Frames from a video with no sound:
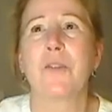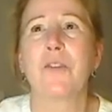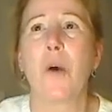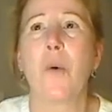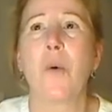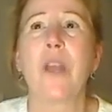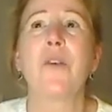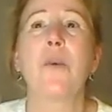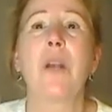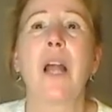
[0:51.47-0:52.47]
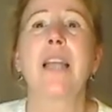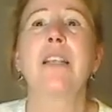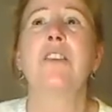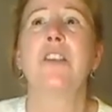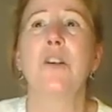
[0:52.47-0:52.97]
So if you would like
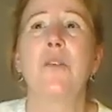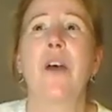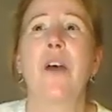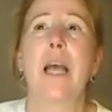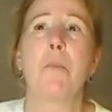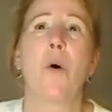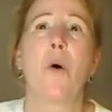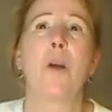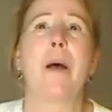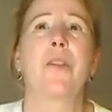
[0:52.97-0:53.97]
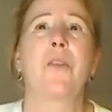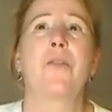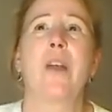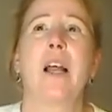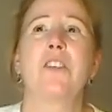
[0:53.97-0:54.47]
to find out more about the
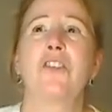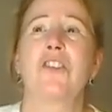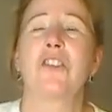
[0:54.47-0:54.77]
Friends,